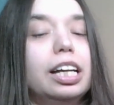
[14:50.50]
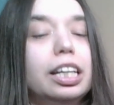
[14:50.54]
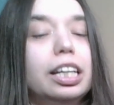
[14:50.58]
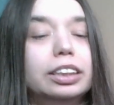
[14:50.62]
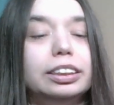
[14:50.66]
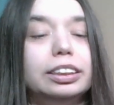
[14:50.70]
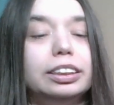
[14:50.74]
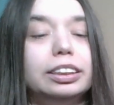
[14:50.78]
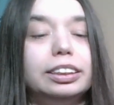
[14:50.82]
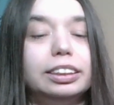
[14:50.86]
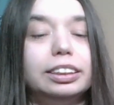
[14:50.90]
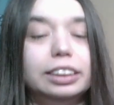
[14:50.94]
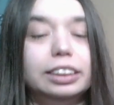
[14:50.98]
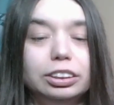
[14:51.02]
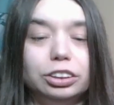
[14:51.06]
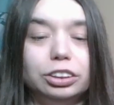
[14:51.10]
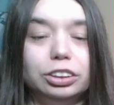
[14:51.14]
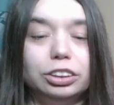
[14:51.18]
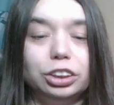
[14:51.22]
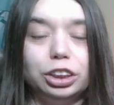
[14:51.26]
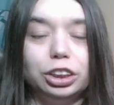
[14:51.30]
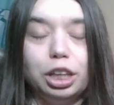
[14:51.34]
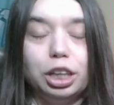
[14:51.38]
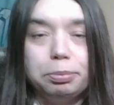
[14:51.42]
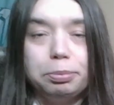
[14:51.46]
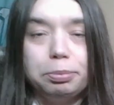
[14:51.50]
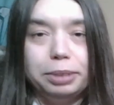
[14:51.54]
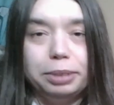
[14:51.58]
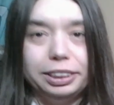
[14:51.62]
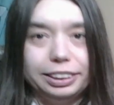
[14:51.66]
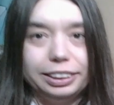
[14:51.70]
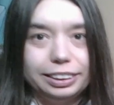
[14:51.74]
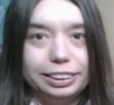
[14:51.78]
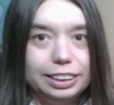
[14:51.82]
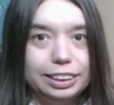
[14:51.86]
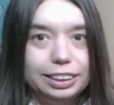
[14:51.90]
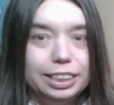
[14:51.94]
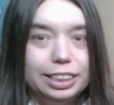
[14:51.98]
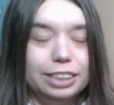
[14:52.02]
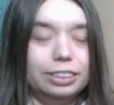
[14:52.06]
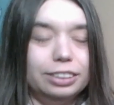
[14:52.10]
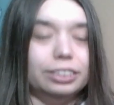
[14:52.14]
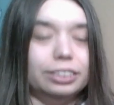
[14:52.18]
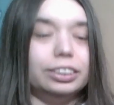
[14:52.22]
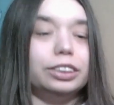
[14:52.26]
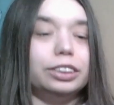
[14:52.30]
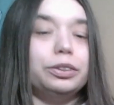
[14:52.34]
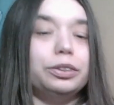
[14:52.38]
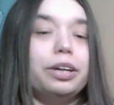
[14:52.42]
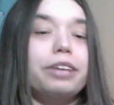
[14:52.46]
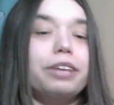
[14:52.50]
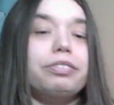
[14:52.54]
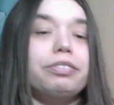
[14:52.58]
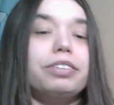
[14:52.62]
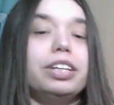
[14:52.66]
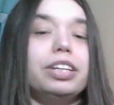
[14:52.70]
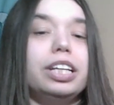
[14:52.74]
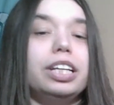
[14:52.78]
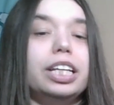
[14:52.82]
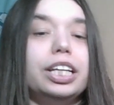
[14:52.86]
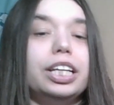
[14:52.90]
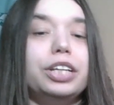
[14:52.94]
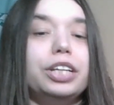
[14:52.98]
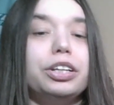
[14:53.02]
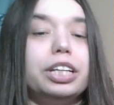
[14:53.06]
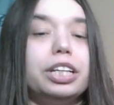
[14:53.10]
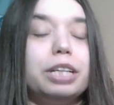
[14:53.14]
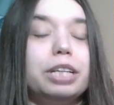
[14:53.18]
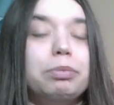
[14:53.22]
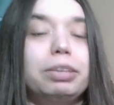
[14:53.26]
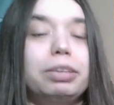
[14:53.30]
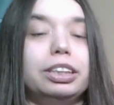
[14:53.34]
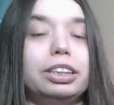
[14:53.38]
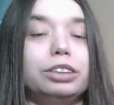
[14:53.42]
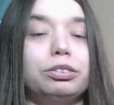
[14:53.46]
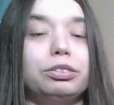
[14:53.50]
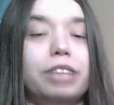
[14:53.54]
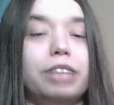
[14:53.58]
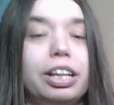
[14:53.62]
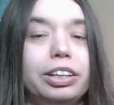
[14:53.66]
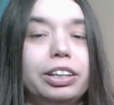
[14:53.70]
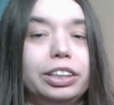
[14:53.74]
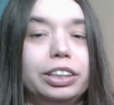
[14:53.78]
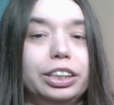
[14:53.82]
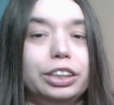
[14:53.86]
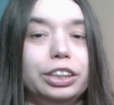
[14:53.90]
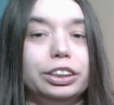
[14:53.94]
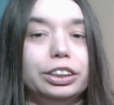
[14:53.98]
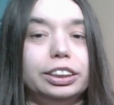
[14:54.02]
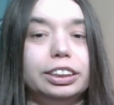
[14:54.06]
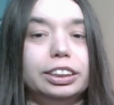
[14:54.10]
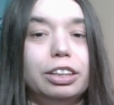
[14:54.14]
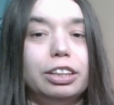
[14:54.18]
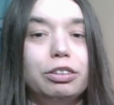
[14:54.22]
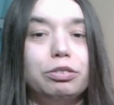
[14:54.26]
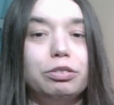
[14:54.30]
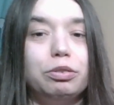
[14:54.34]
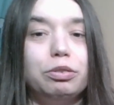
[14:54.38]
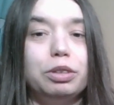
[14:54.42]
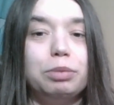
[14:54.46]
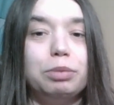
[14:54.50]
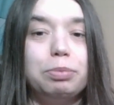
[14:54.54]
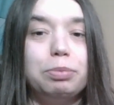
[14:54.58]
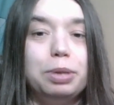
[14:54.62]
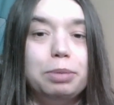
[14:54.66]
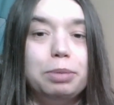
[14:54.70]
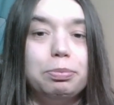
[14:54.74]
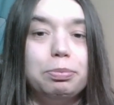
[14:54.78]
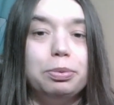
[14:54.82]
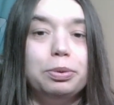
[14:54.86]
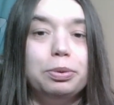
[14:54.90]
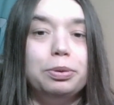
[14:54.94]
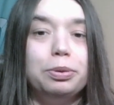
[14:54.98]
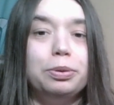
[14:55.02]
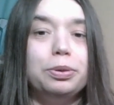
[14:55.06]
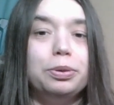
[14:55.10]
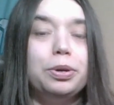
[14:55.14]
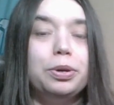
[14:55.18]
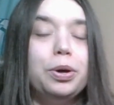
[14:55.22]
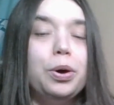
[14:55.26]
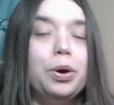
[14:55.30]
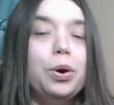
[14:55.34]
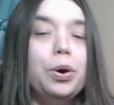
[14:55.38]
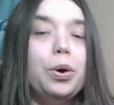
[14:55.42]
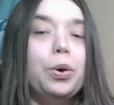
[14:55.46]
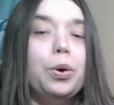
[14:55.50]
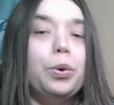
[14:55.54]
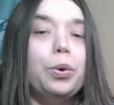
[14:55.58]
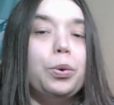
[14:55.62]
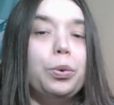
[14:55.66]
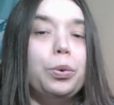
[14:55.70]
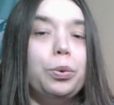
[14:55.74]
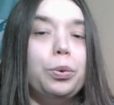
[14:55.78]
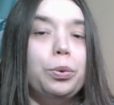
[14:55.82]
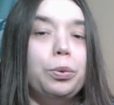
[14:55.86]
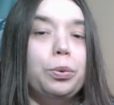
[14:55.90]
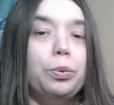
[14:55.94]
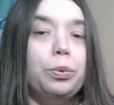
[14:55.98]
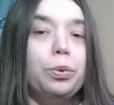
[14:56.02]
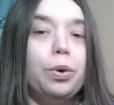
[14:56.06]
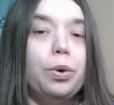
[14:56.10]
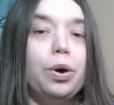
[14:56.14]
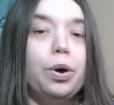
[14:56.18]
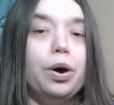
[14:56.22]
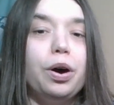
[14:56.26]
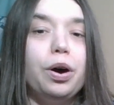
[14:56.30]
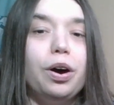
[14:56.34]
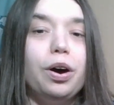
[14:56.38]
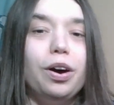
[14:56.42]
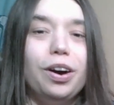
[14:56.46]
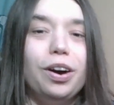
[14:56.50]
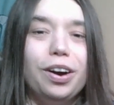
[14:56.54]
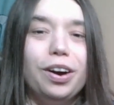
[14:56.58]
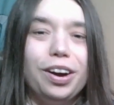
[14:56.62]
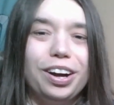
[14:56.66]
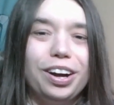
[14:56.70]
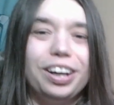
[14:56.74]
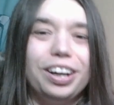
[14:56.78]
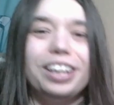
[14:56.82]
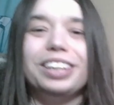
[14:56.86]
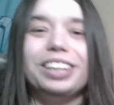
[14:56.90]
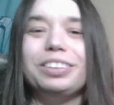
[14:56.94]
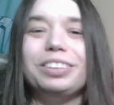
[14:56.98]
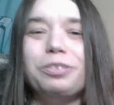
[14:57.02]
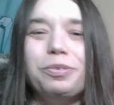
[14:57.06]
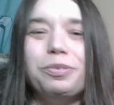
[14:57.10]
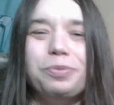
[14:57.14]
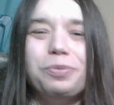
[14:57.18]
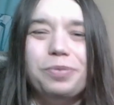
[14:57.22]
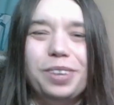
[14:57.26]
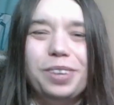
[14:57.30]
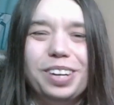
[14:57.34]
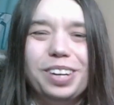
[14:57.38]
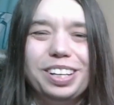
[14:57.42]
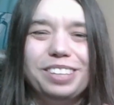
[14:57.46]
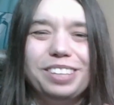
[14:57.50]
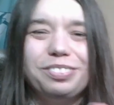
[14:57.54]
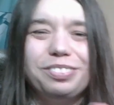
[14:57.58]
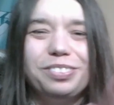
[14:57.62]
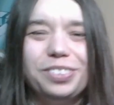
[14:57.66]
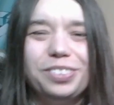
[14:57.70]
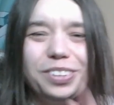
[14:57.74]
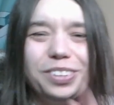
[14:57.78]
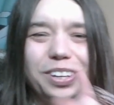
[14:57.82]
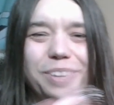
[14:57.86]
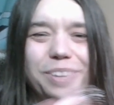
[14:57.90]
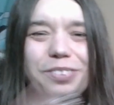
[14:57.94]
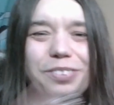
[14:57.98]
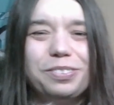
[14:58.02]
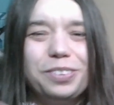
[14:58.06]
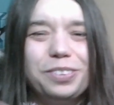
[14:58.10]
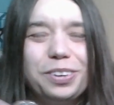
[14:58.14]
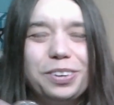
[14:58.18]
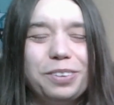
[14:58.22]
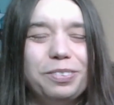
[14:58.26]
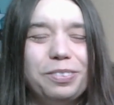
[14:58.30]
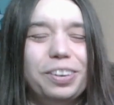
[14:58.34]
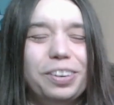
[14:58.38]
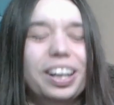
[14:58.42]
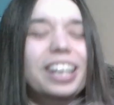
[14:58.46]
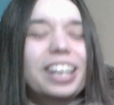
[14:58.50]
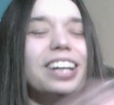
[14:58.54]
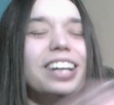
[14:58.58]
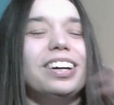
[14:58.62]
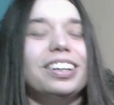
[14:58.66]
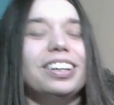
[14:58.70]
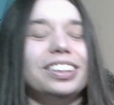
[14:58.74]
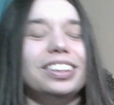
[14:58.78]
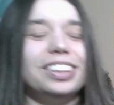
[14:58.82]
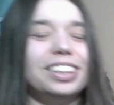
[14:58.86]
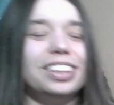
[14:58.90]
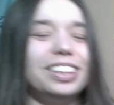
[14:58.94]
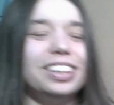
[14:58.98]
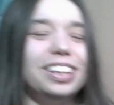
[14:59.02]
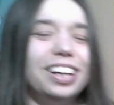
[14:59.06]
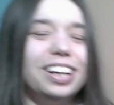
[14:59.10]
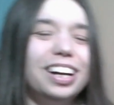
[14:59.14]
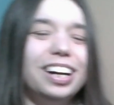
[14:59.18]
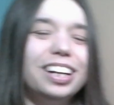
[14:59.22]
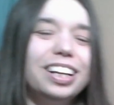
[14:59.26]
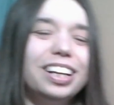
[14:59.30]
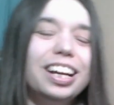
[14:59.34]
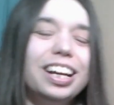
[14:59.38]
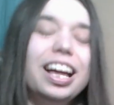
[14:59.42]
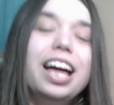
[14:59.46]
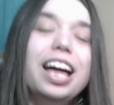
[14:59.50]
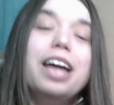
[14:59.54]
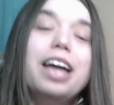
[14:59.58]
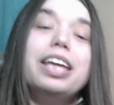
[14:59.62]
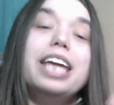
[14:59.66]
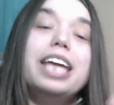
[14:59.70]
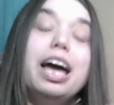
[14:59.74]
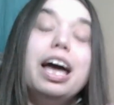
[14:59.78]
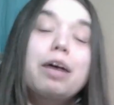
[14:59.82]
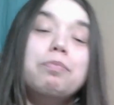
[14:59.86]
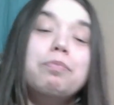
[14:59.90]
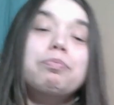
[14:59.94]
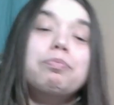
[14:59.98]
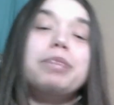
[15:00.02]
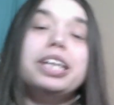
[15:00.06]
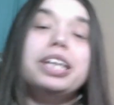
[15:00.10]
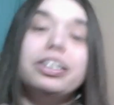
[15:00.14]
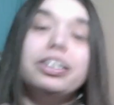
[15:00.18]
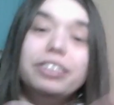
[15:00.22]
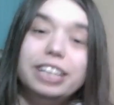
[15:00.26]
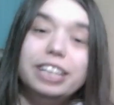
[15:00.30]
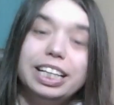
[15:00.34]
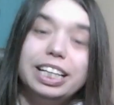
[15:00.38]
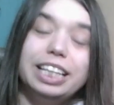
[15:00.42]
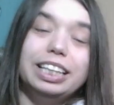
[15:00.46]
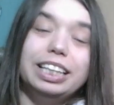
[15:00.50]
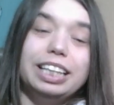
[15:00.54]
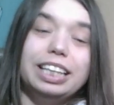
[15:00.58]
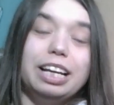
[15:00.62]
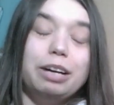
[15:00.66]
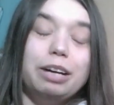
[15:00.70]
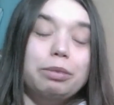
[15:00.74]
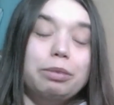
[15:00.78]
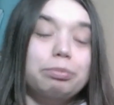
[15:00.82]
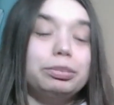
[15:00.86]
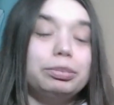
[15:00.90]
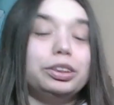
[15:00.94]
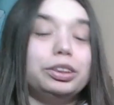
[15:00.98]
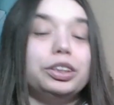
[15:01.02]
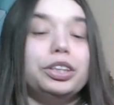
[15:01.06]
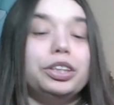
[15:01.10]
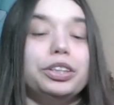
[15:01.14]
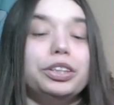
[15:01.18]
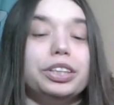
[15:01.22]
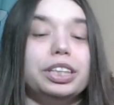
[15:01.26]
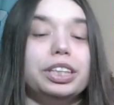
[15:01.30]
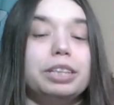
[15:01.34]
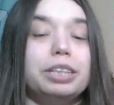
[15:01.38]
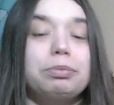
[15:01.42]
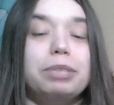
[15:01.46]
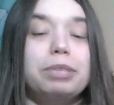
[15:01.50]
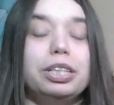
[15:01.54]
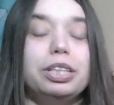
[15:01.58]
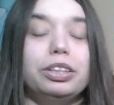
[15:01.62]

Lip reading: Steel sharpens steel. So I feel like you're going to be surrounding yourself with people who are 1441 on the clock. Yeah, mirroring them. So you're going to be